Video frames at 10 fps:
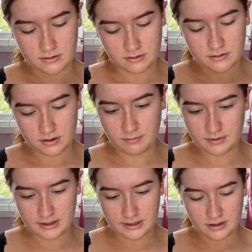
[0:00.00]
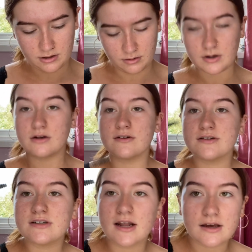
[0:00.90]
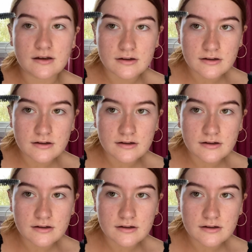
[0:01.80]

completely coat it just like